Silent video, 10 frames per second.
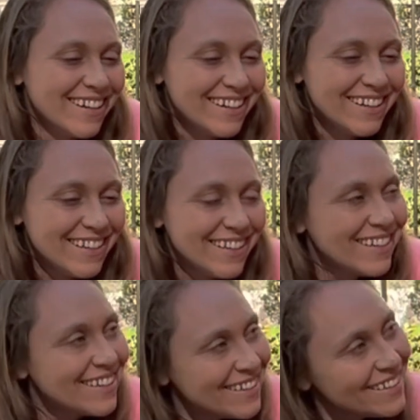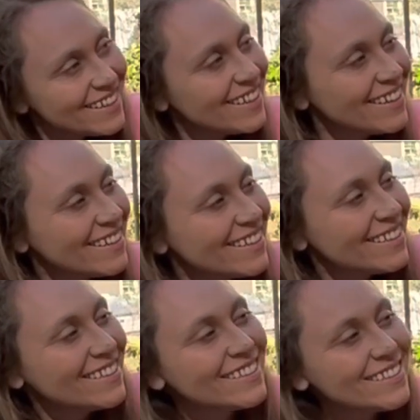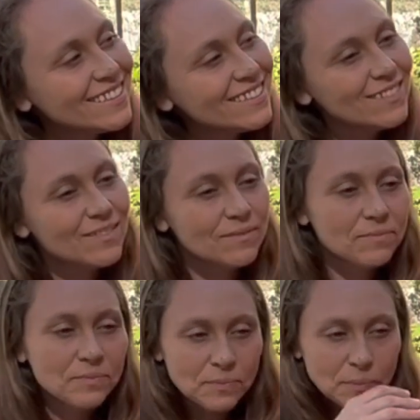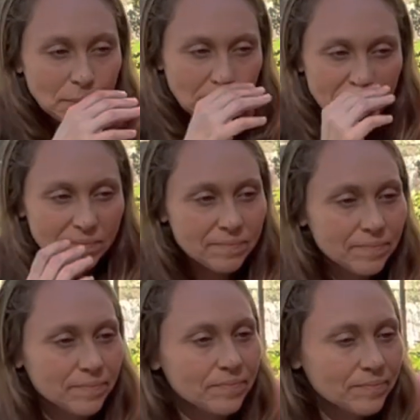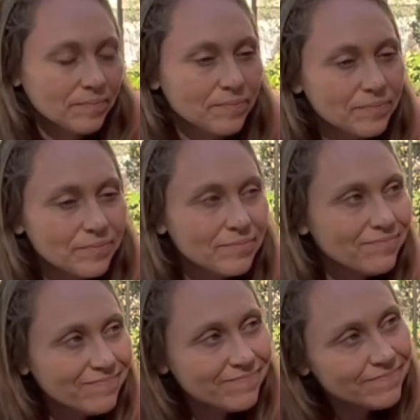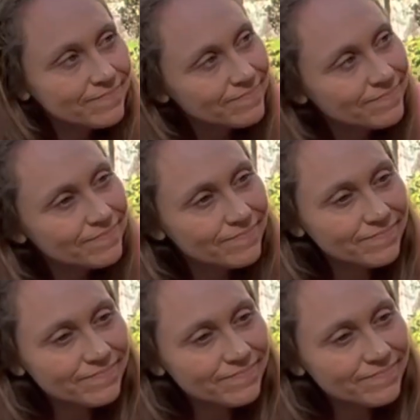No words are spoken by the person on screen.